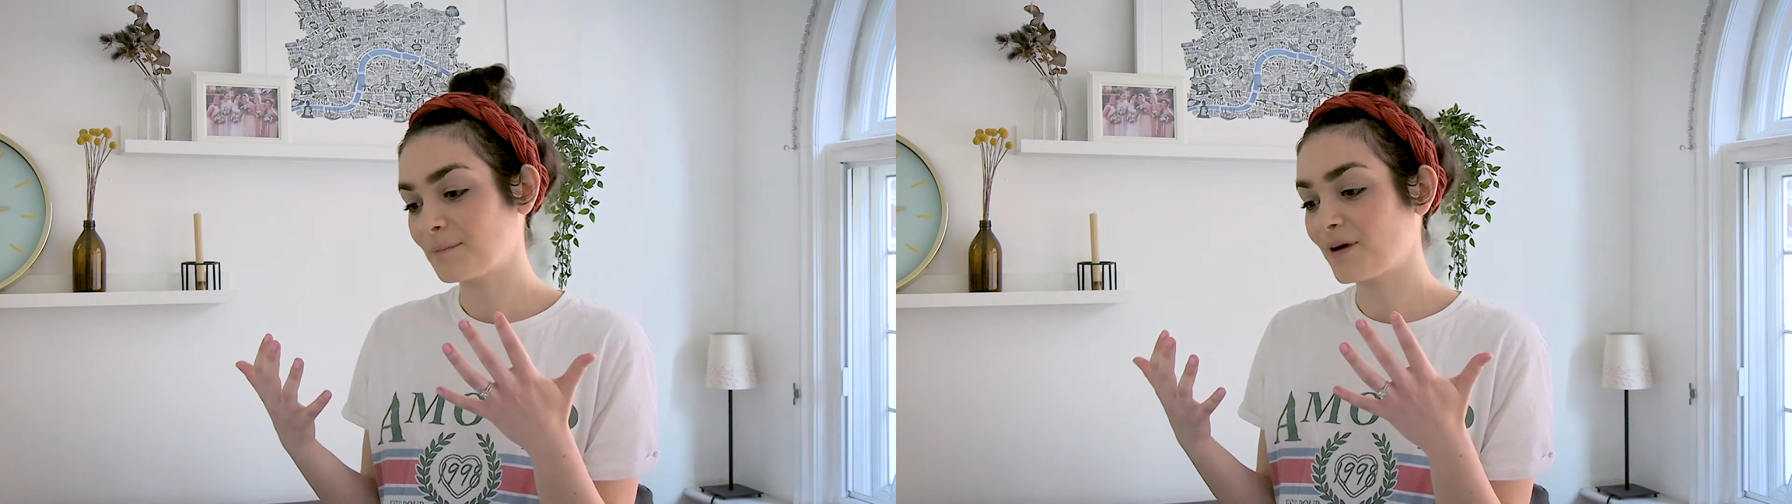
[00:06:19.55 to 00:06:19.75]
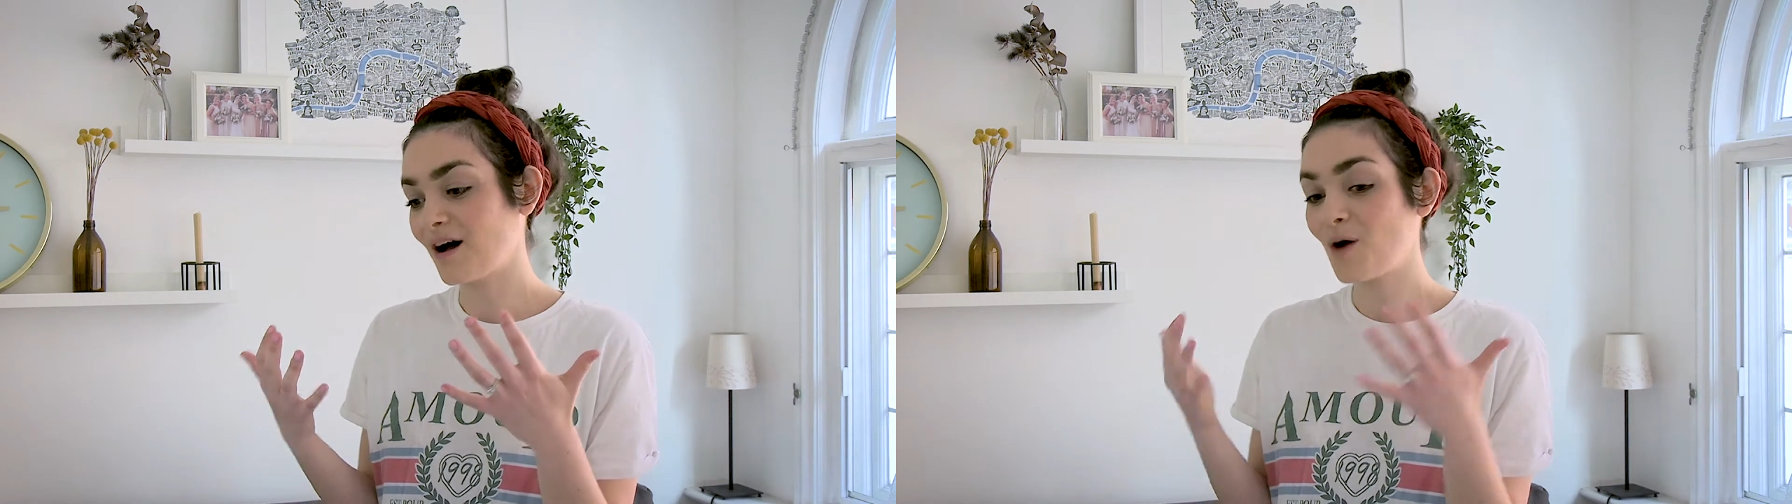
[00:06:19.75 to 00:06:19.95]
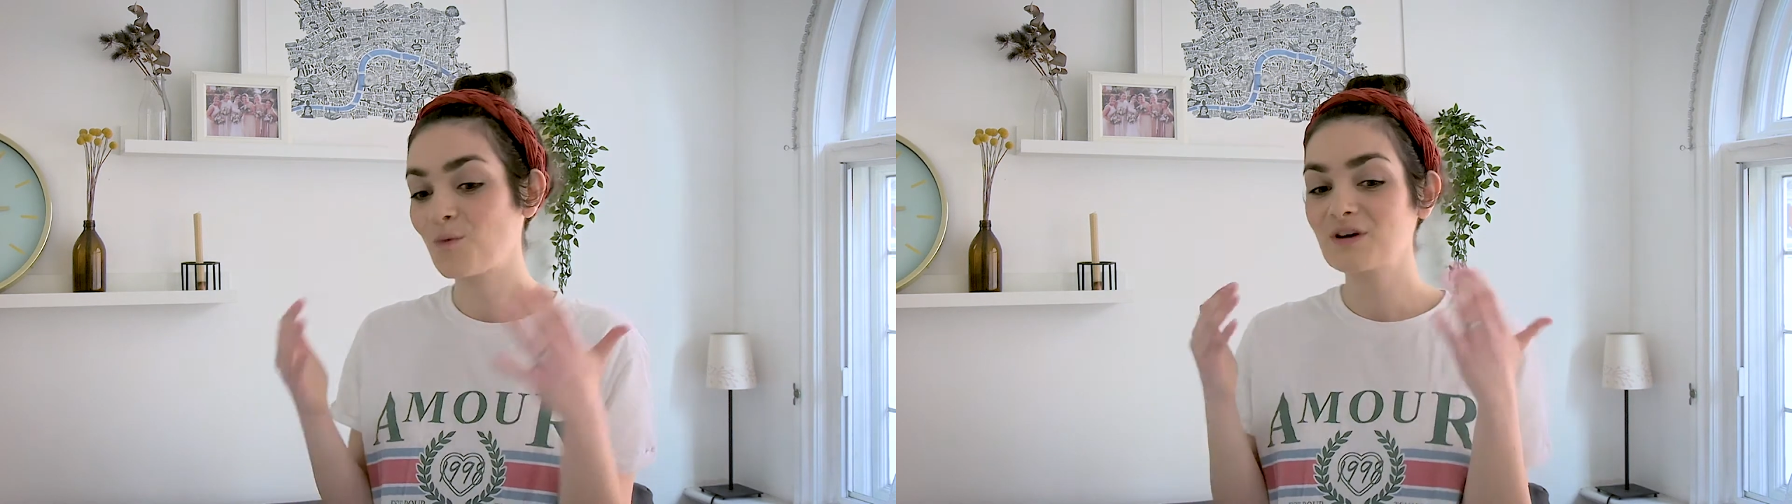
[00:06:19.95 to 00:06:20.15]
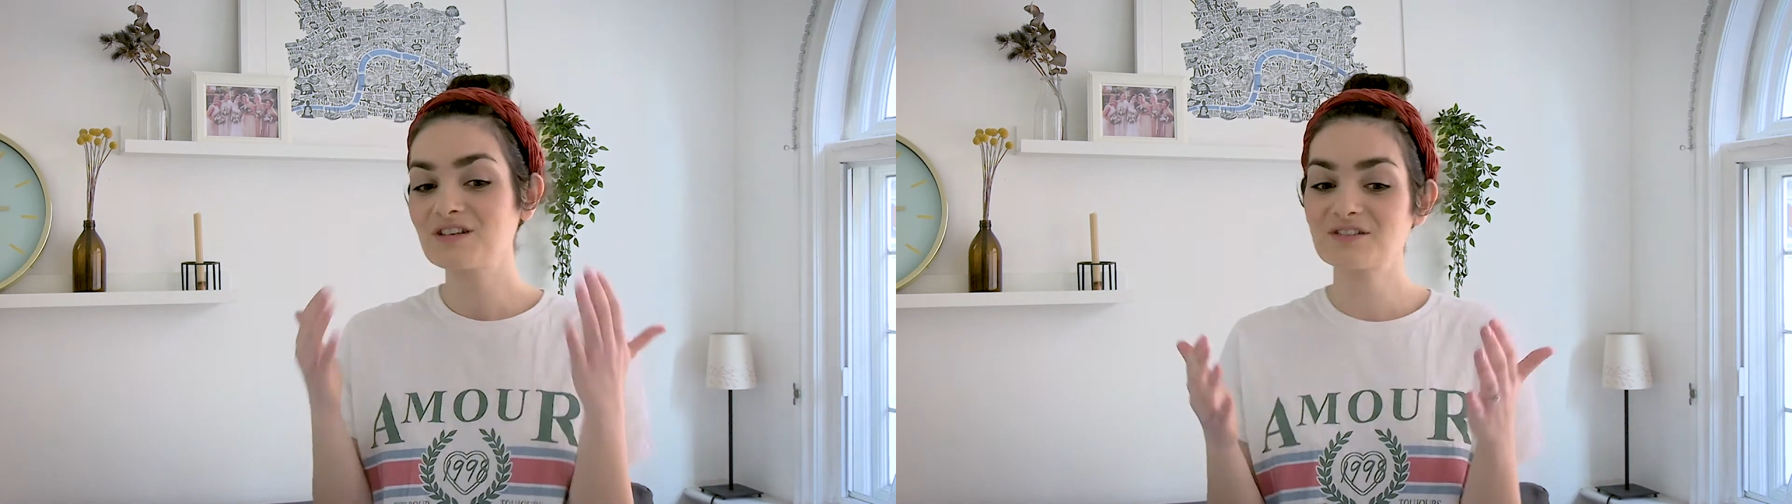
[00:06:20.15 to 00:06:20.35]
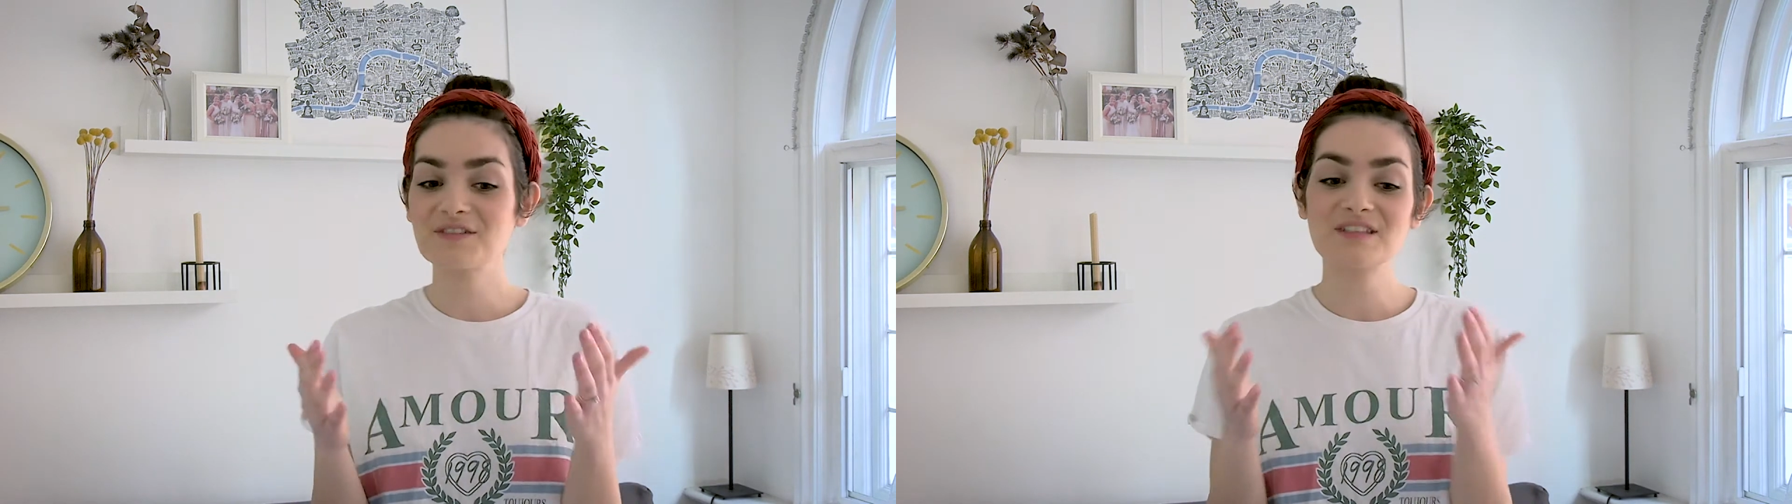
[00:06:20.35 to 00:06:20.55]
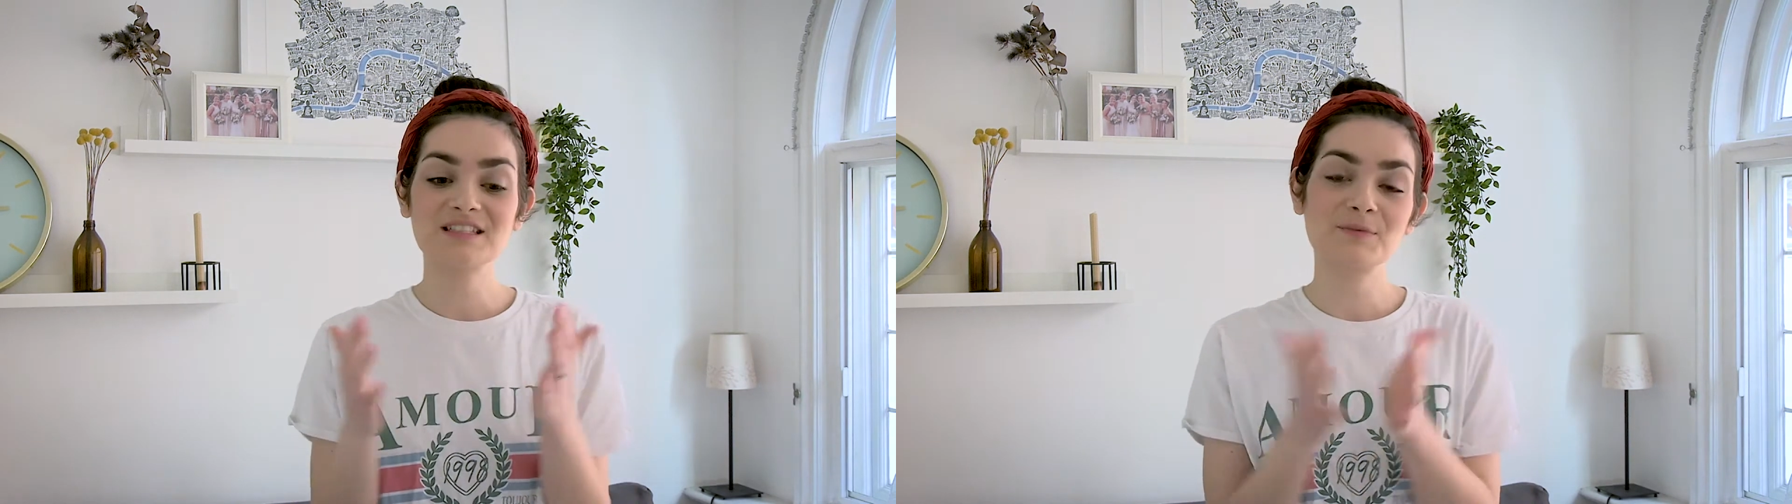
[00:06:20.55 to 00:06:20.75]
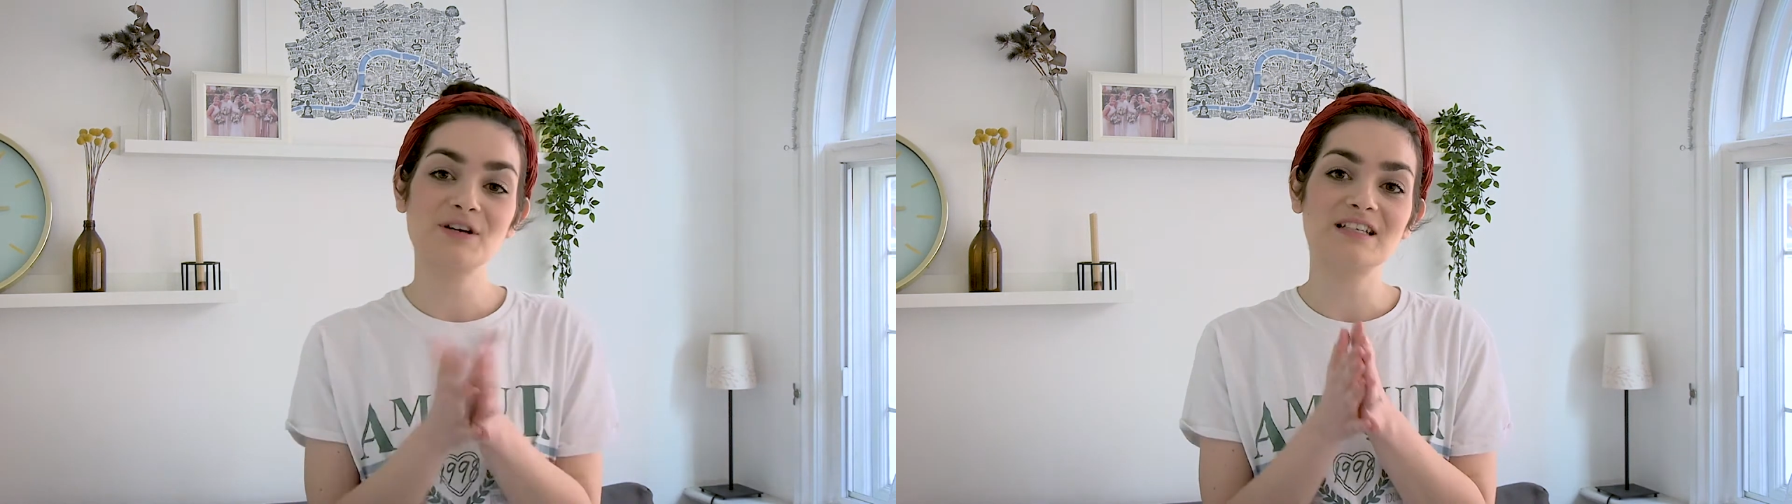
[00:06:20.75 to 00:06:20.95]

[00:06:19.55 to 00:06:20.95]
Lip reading: But I wonder if the Spirit